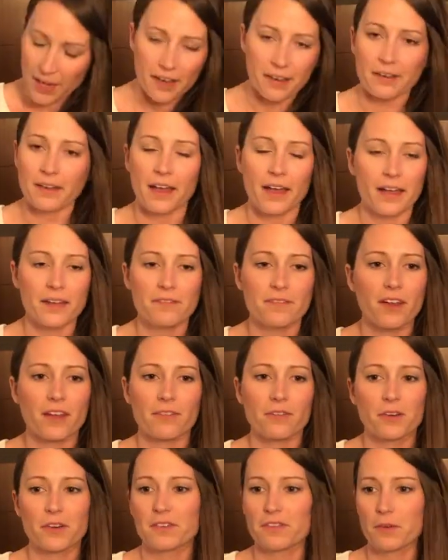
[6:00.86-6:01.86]
I've
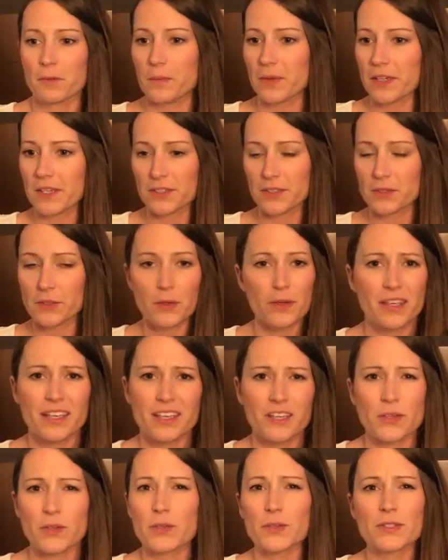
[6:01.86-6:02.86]
never even been into a
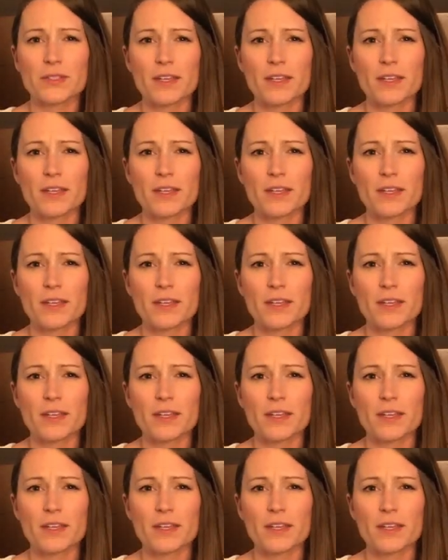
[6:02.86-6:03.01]
Kendra